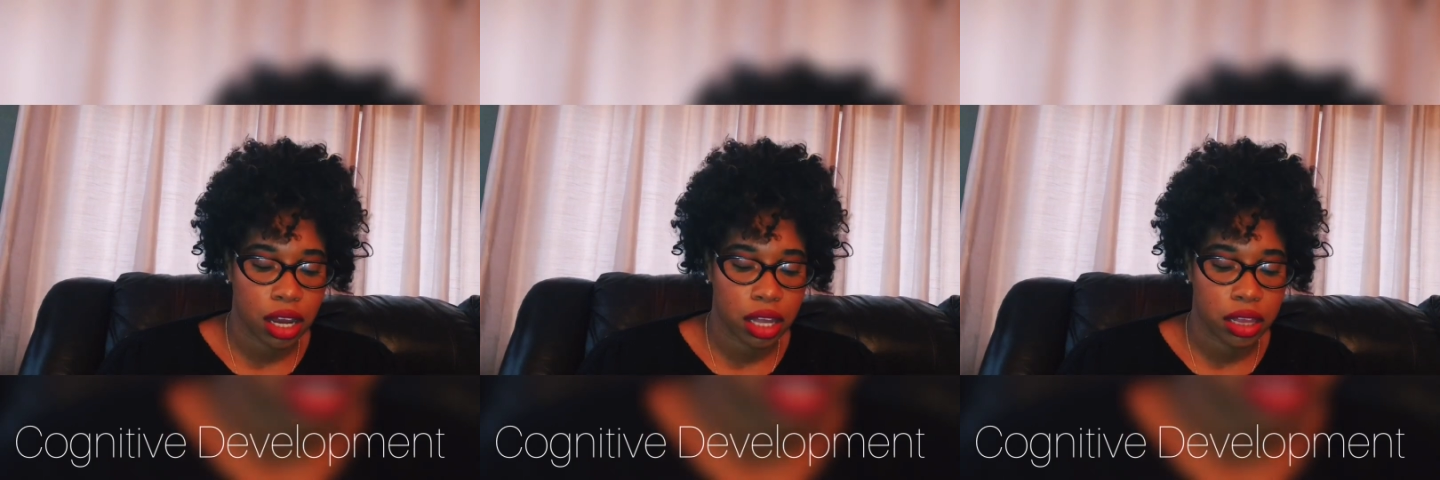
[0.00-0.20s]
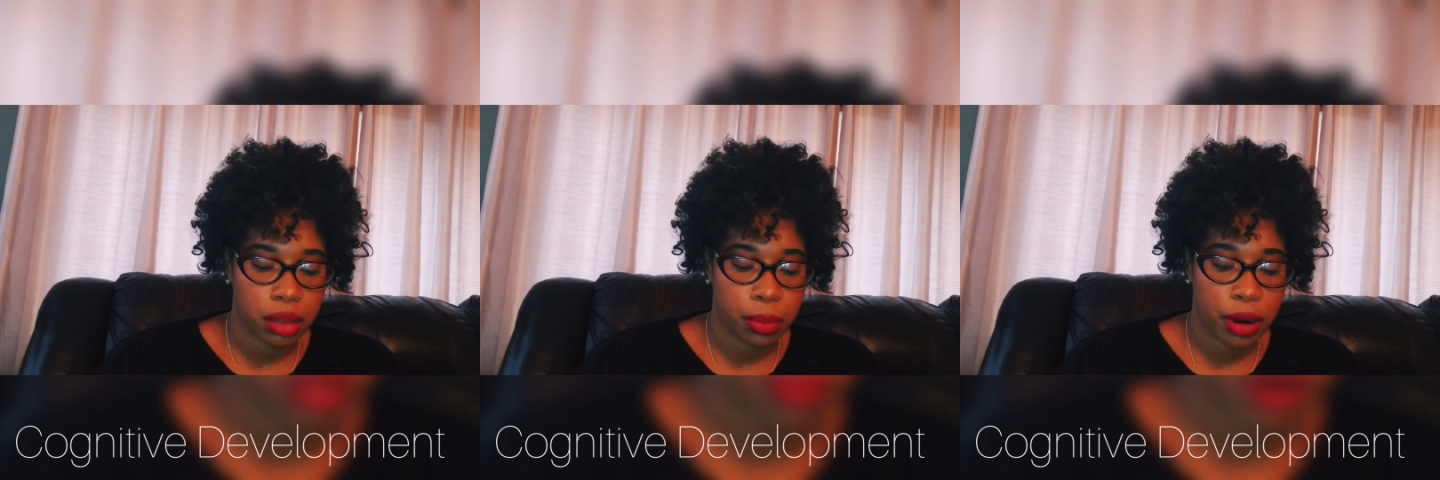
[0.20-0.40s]

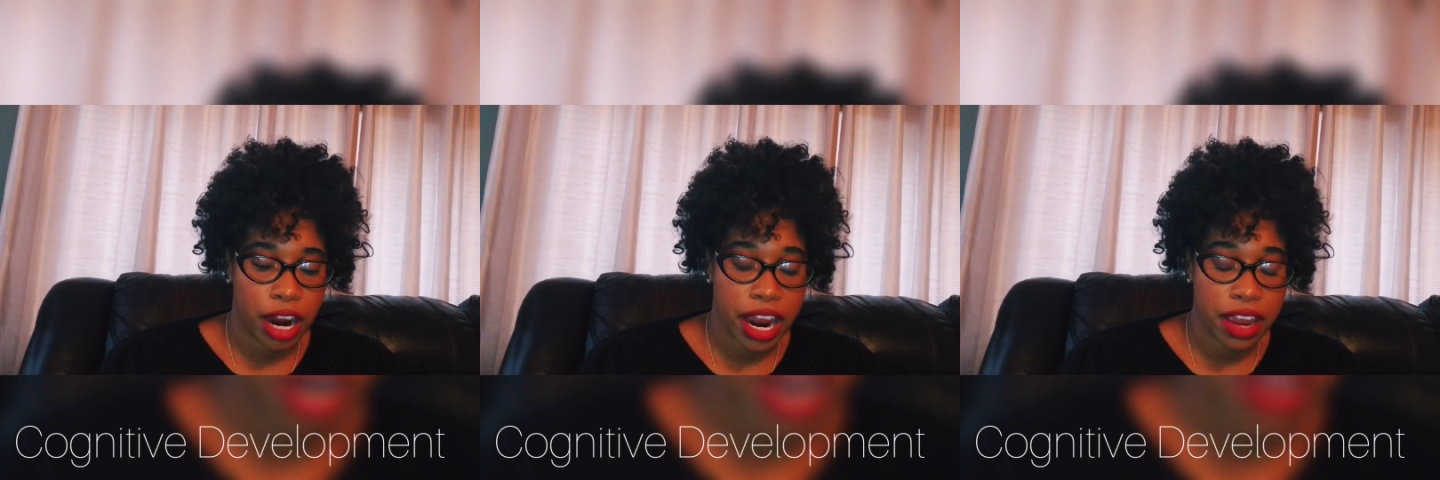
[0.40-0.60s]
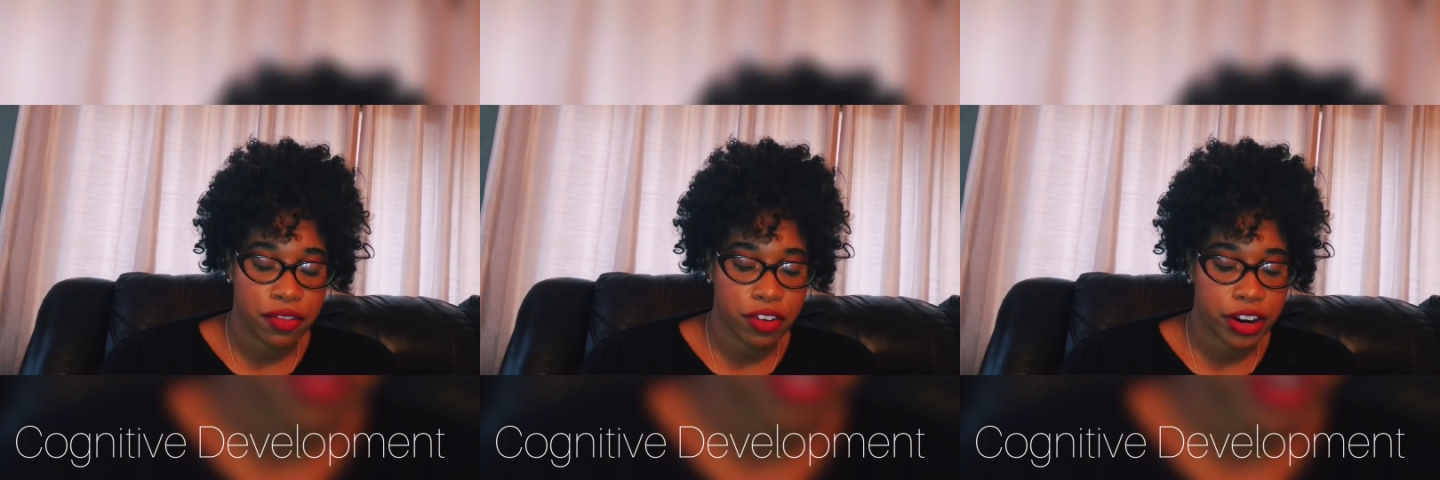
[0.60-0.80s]
the
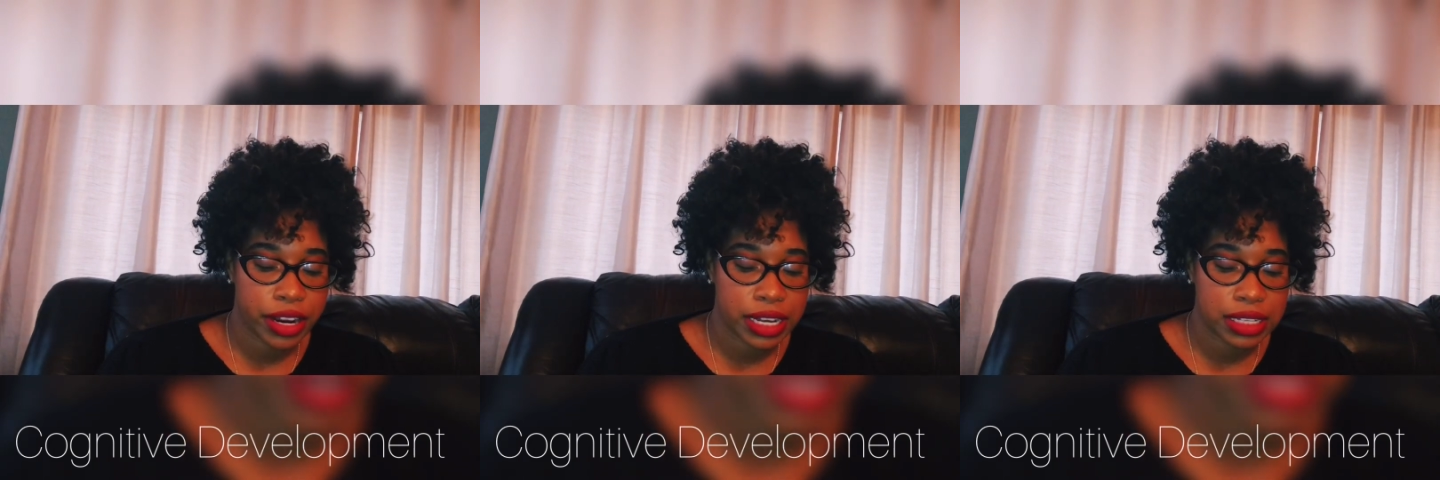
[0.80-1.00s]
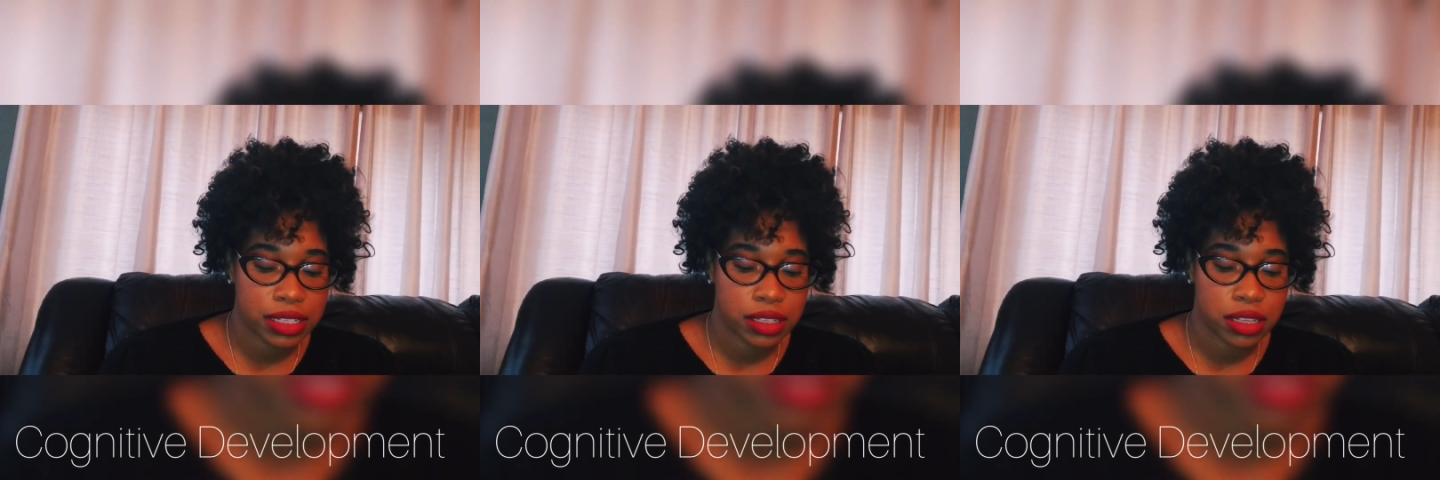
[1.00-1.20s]

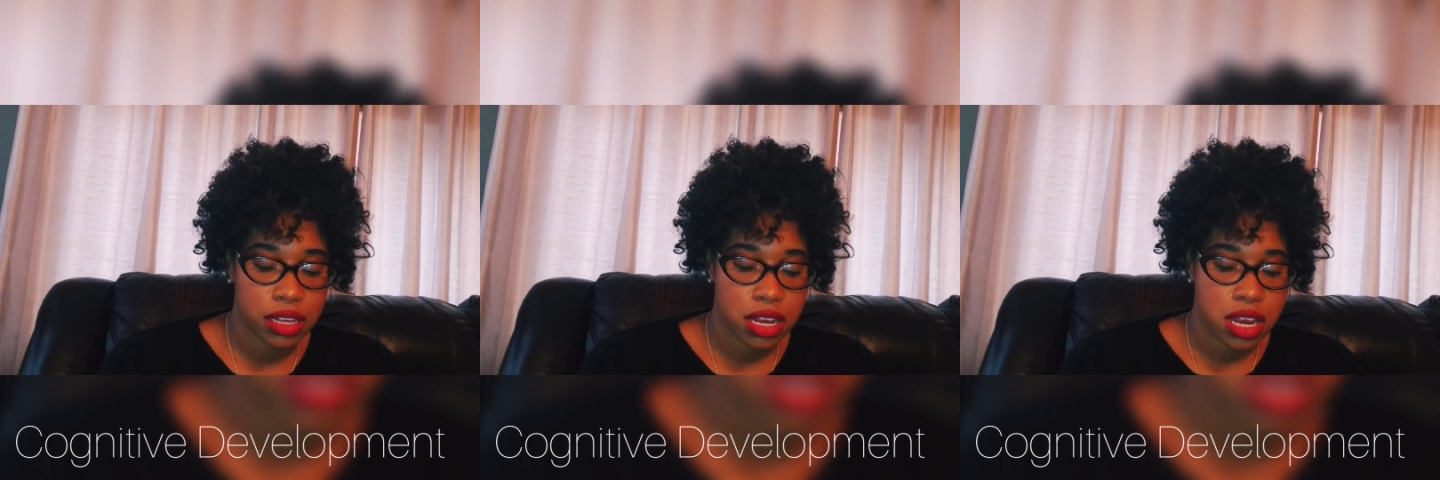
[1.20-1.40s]
behaviorist